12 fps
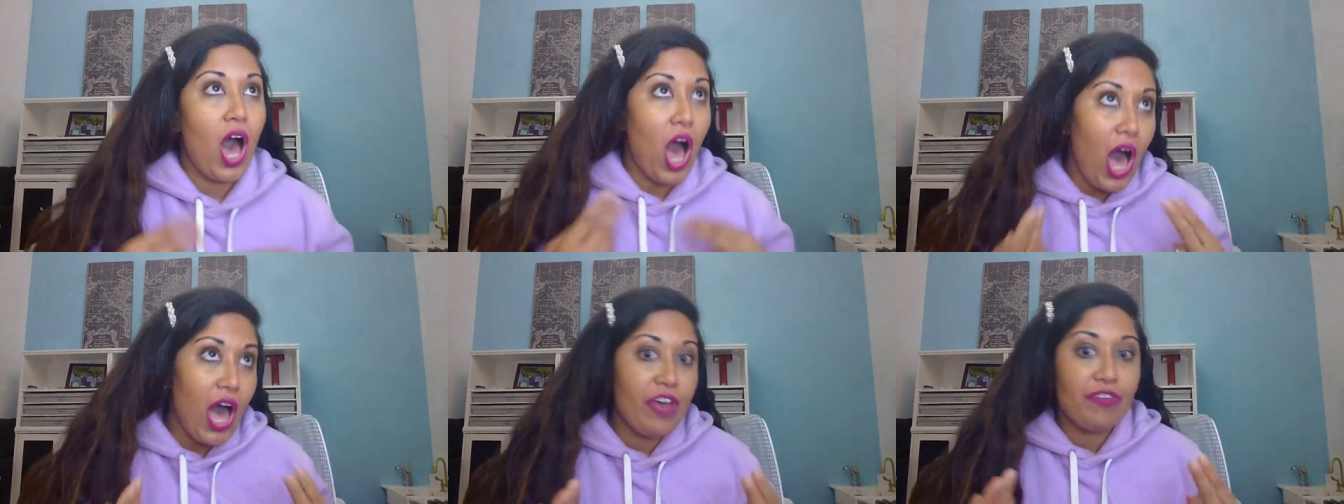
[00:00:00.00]

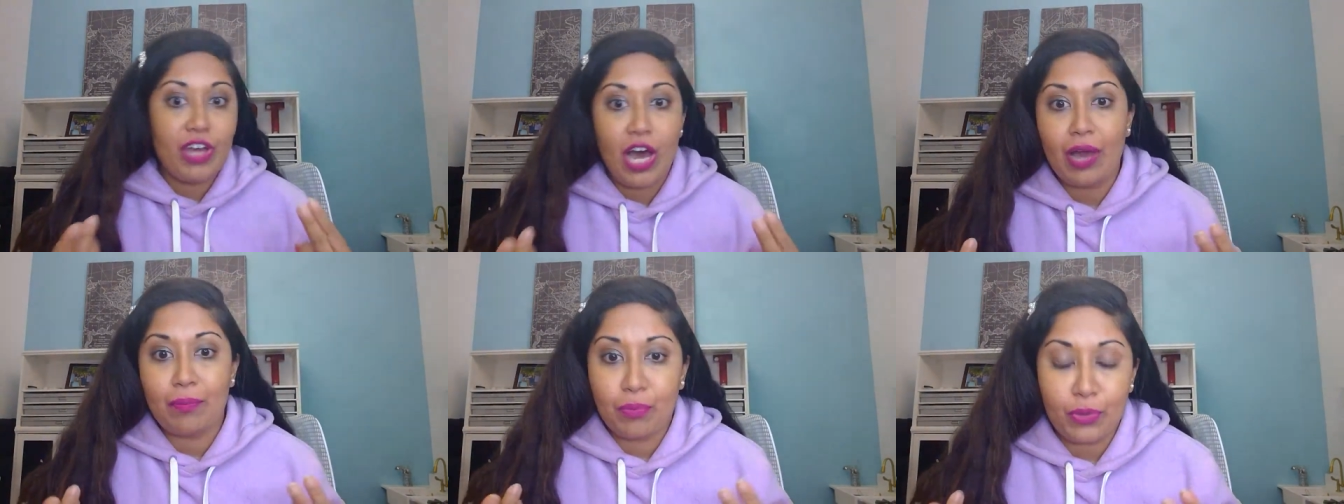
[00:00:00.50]
I've
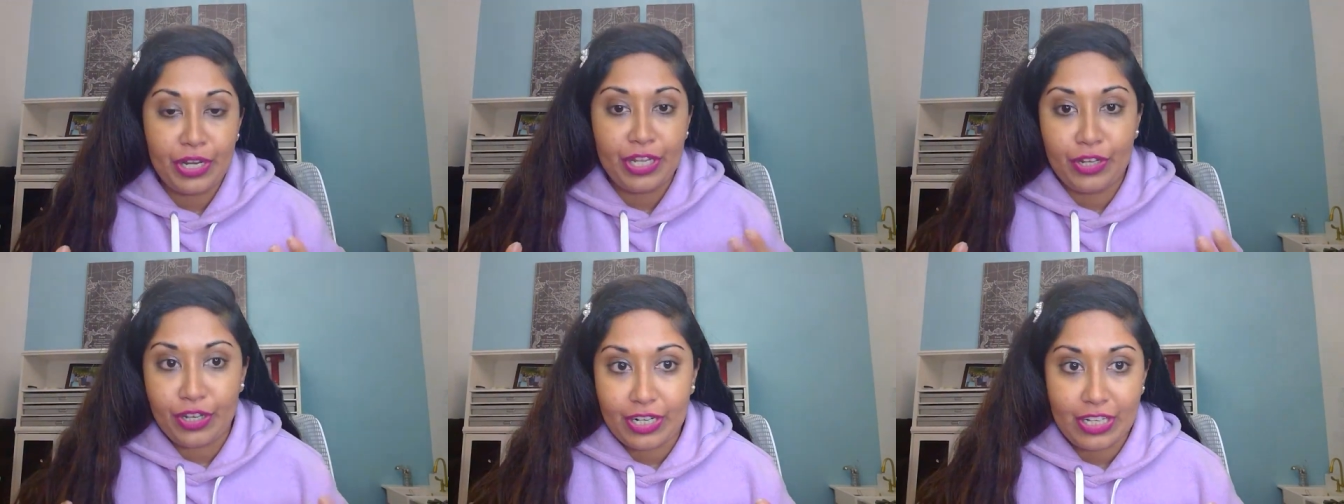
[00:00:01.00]
got pretty
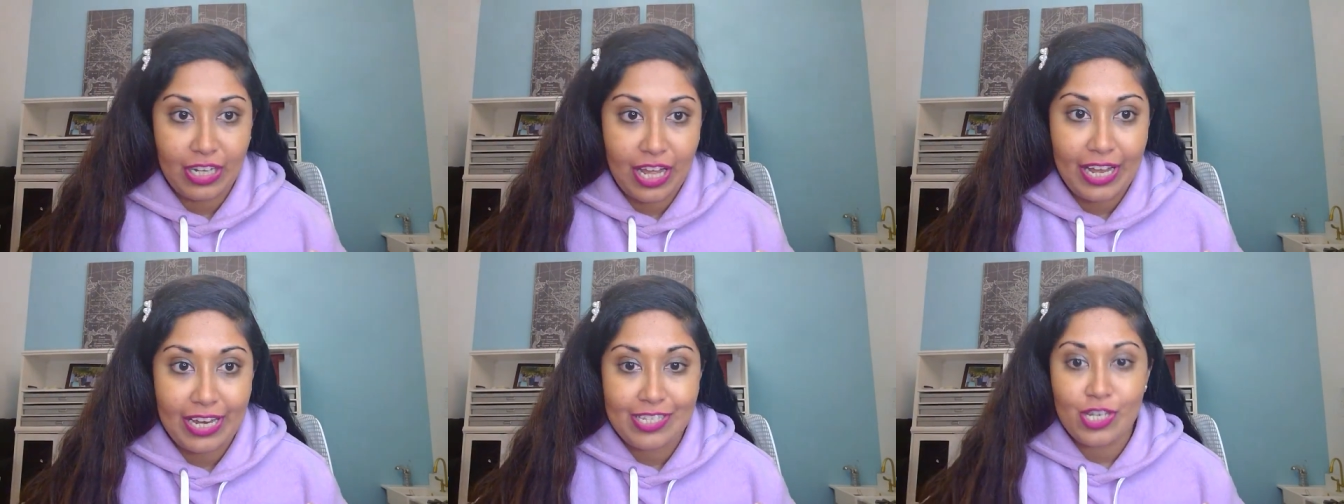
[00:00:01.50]
good
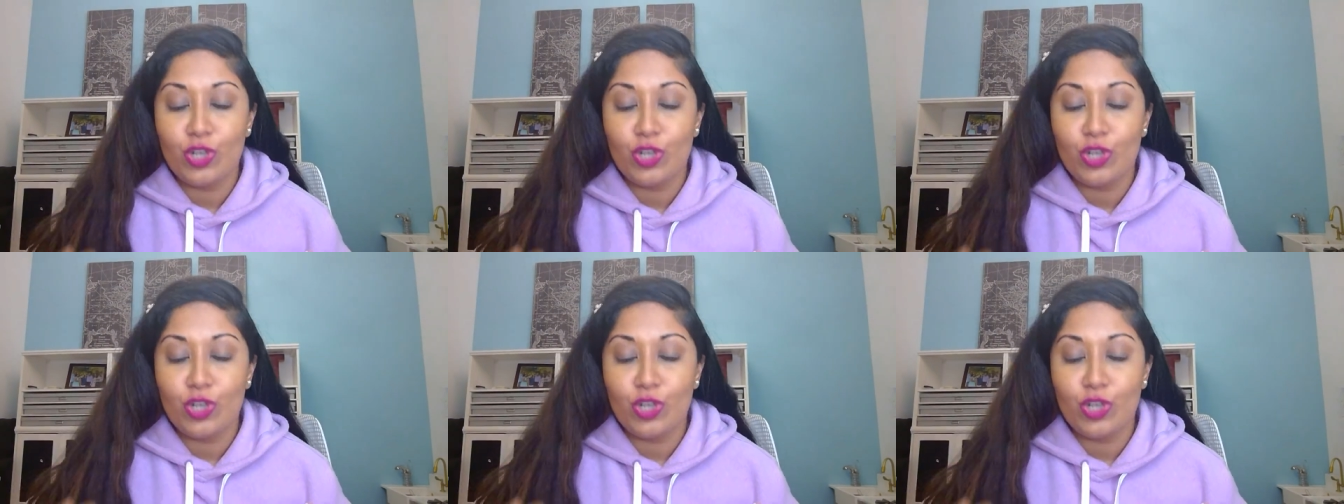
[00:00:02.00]
clients.